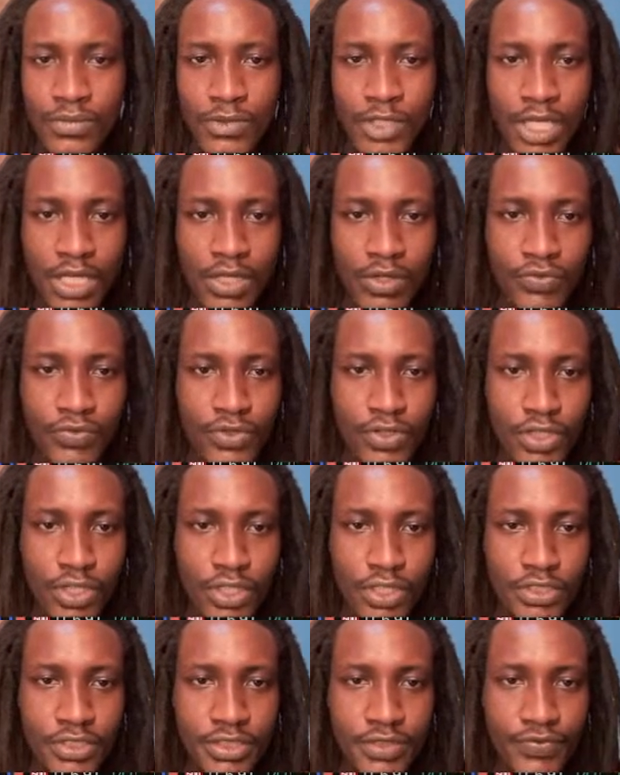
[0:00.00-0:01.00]
And of
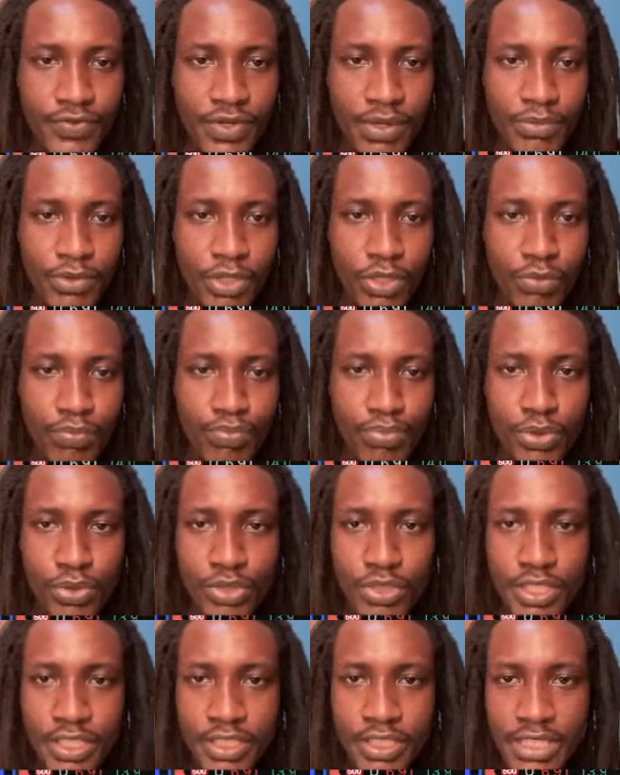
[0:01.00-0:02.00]
course, if I'm going to
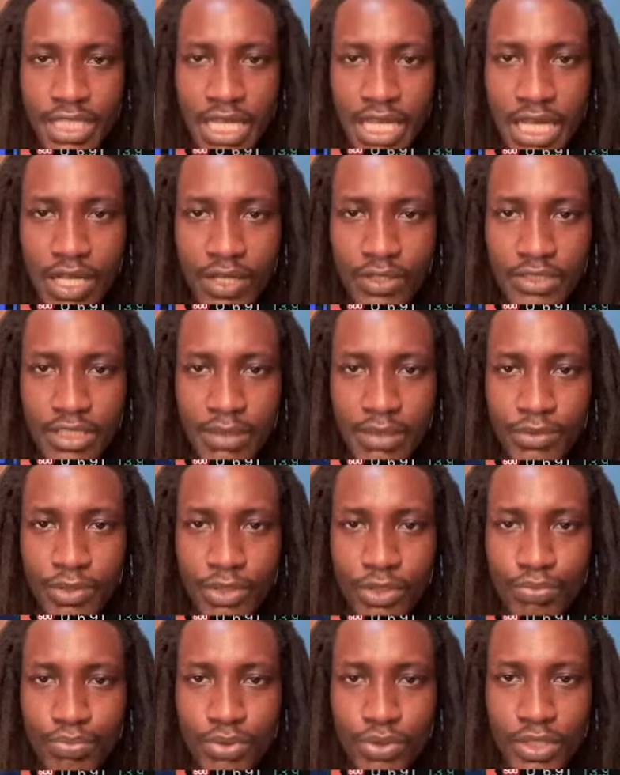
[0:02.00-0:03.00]
pull this out, I'm going
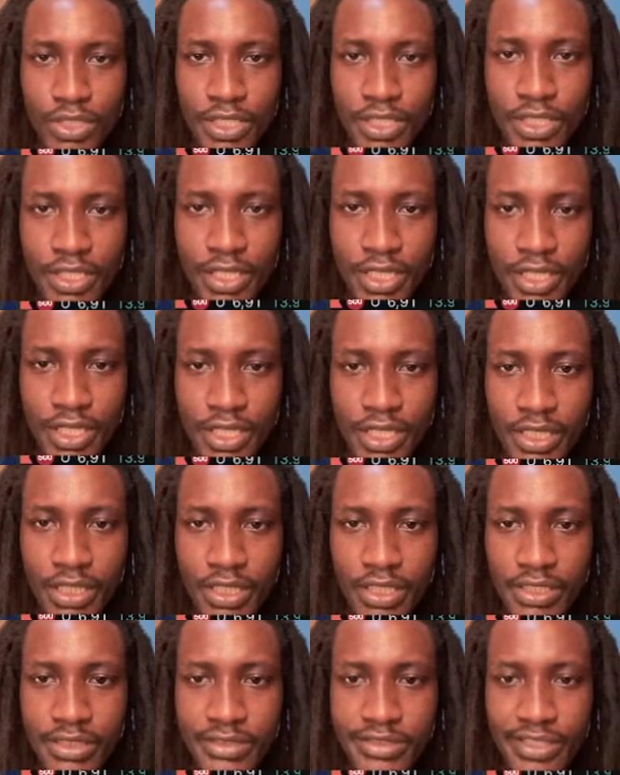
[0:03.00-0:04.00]
to pull it here.
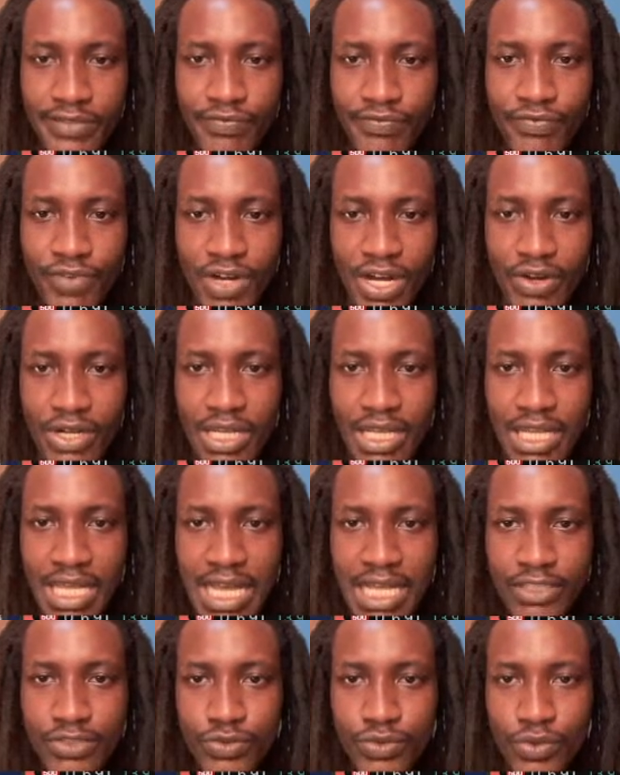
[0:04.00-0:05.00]
It's a very
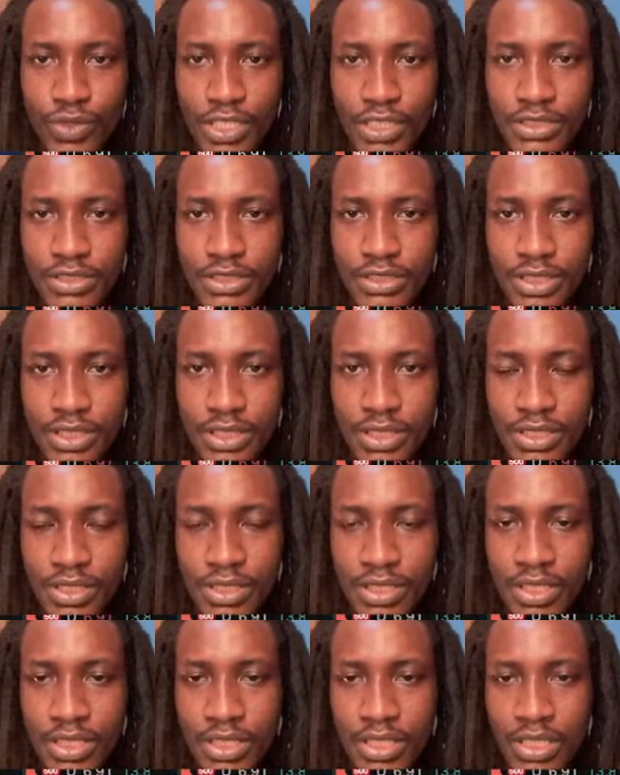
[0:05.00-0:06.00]
large one
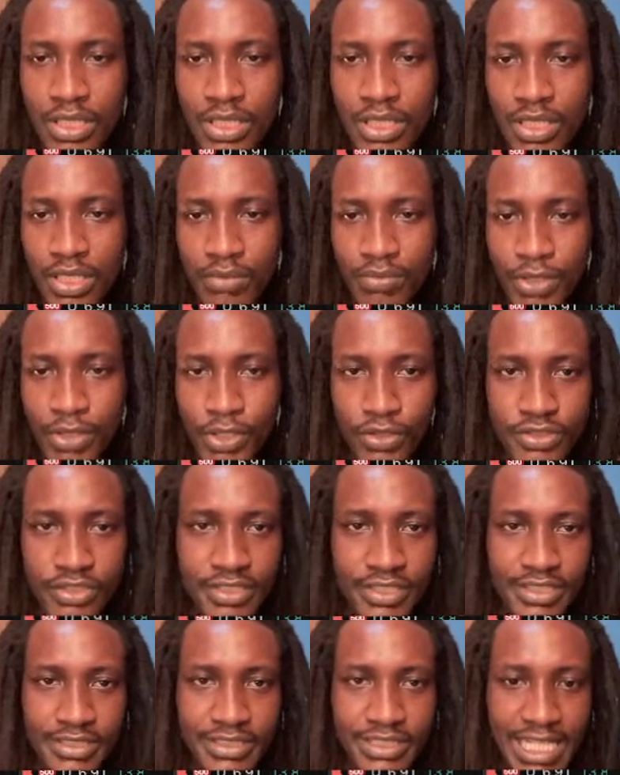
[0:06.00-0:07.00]
because the
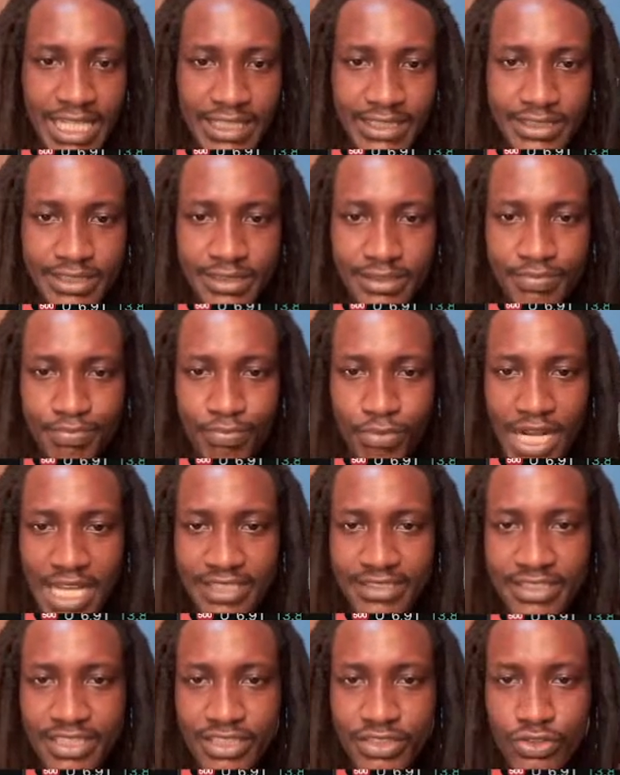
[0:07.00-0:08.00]
distance
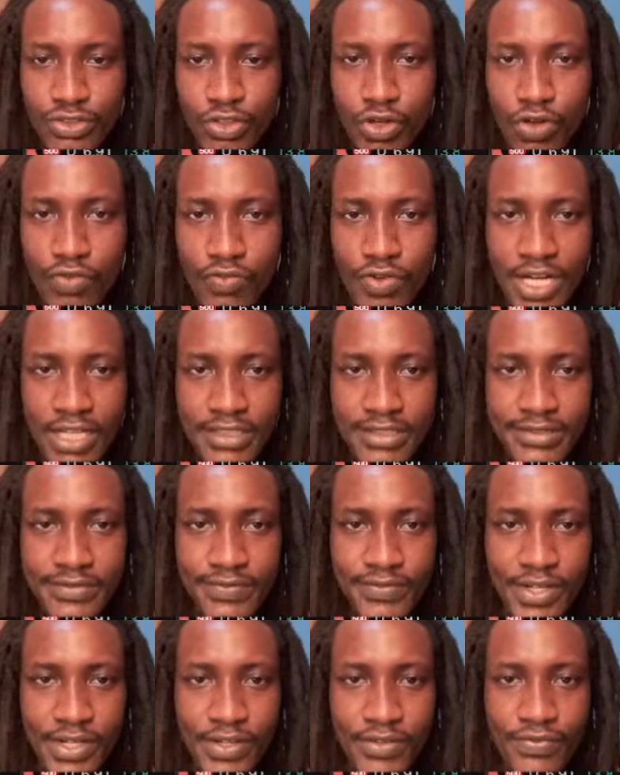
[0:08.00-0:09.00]
price needs to cover is
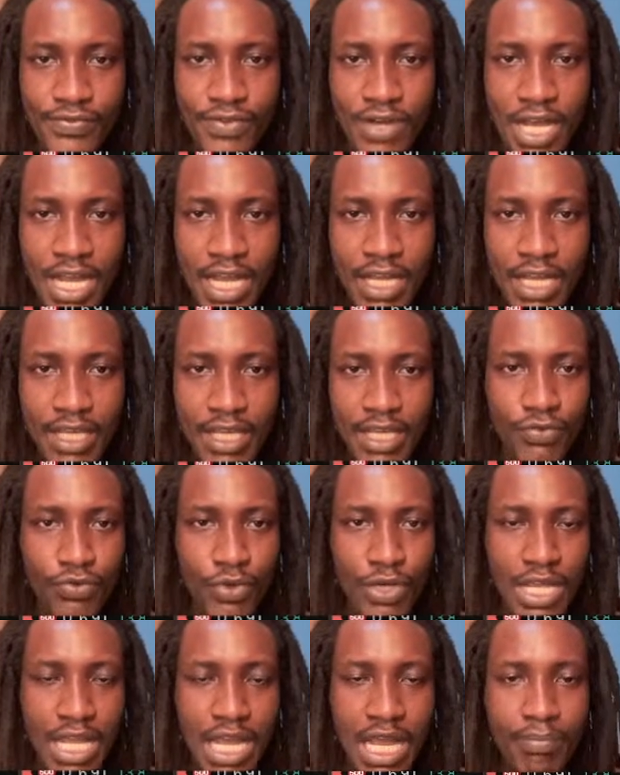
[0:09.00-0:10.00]
very far. If
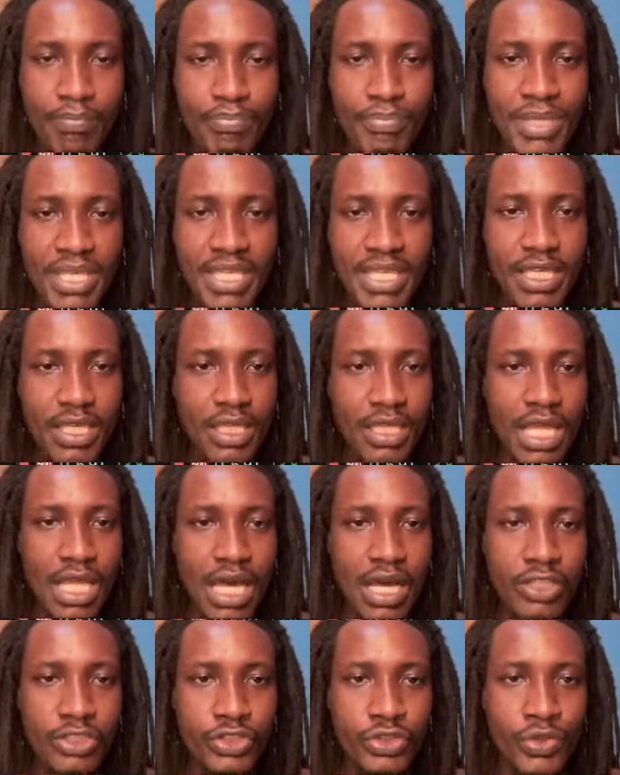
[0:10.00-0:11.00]
we are picking
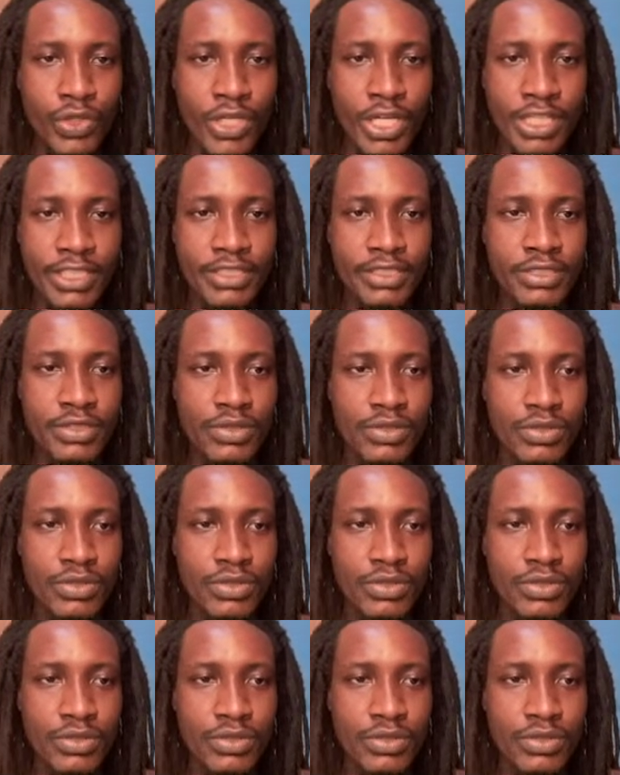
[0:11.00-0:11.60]
our trend